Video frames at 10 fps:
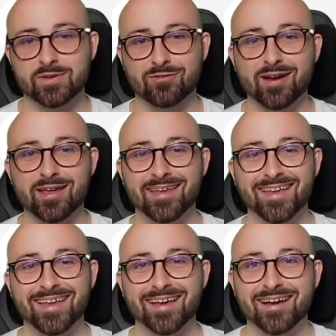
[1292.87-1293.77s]
Right?
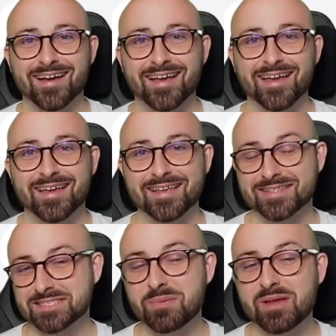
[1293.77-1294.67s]

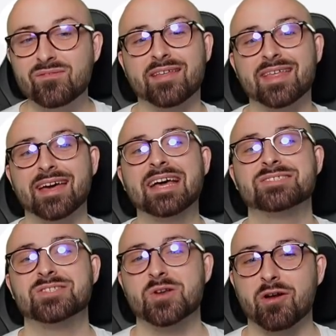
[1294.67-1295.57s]
To be fair,
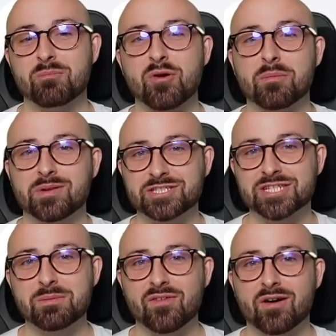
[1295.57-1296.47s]
that scenario, probably
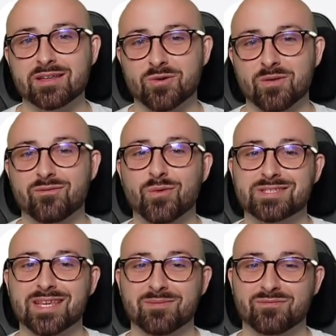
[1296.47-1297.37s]
Jamie Vardy scoring
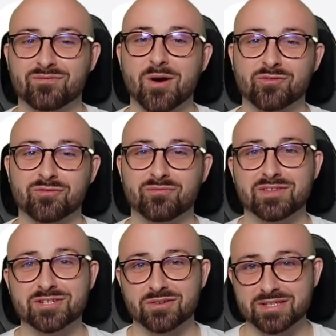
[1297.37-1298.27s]
14 goals from
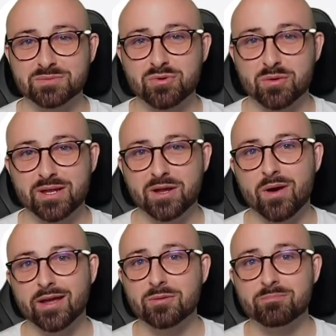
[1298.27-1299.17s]
50 shots, is probably
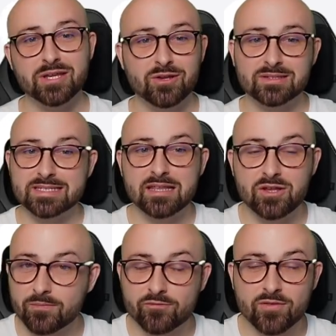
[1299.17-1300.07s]
quite good. But you can see that
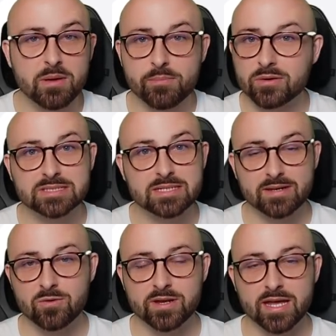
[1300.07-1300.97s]
you can frame it
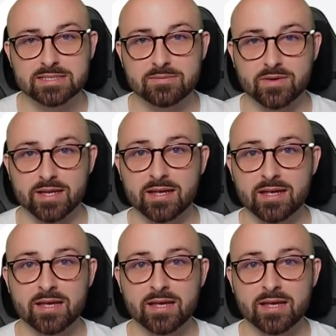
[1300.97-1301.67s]
positively or negatively.